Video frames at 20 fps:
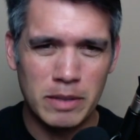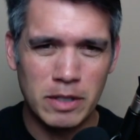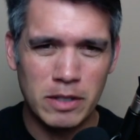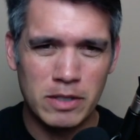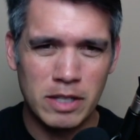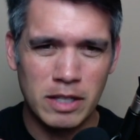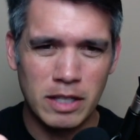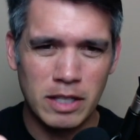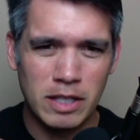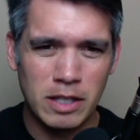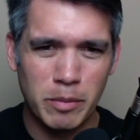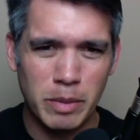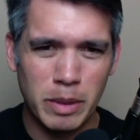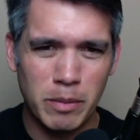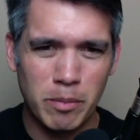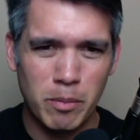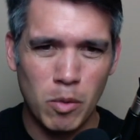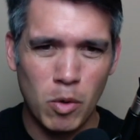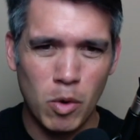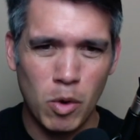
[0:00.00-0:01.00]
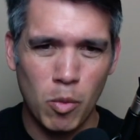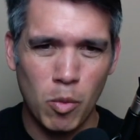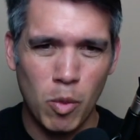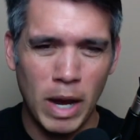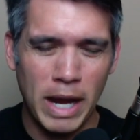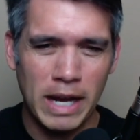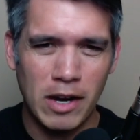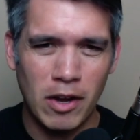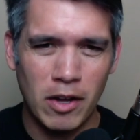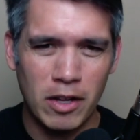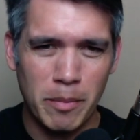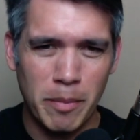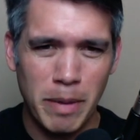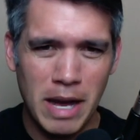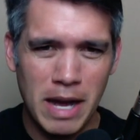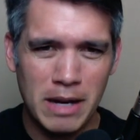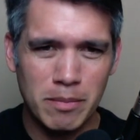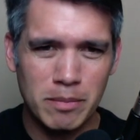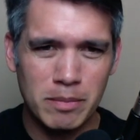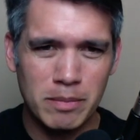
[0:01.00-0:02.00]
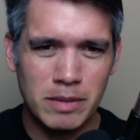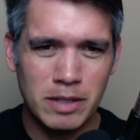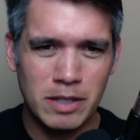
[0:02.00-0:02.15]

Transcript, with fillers: There's a little bit more white on the bottom.